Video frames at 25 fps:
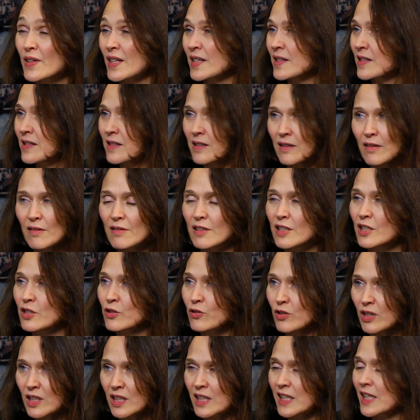necessarily
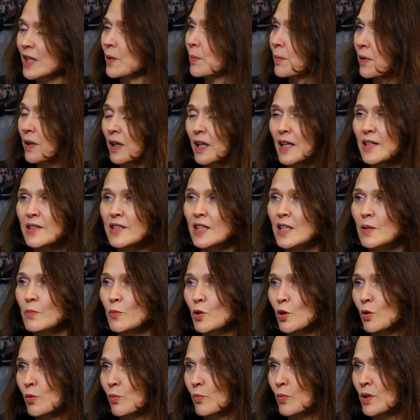strictly applied
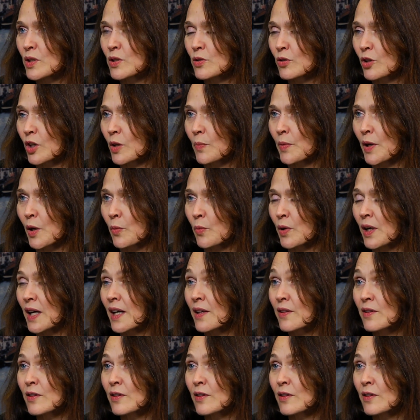anymore when we talk about what